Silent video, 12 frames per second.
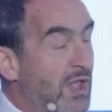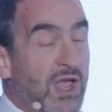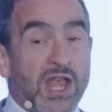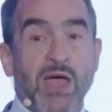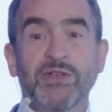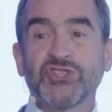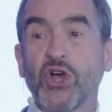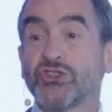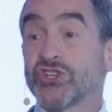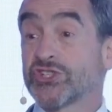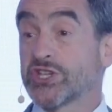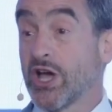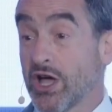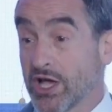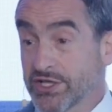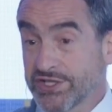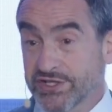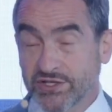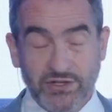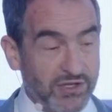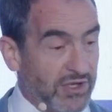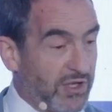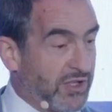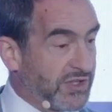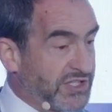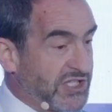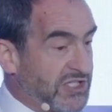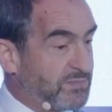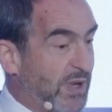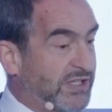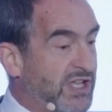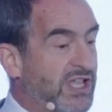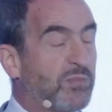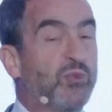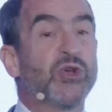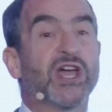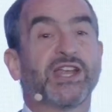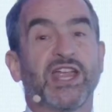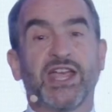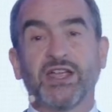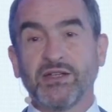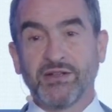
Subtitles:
Now, it's not just cars. This is Patrick Pouyanet,